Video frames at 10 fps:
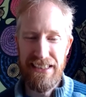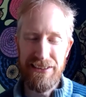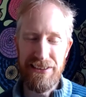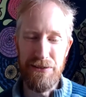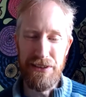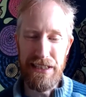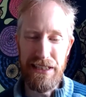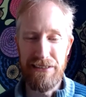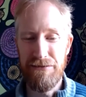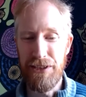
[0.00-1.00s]
So
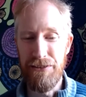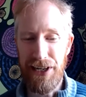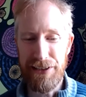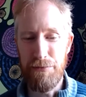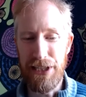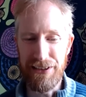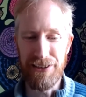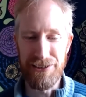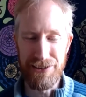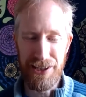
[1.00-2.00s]
the device being
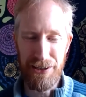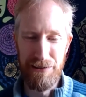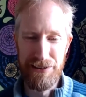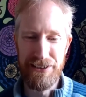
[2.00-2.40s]
controlled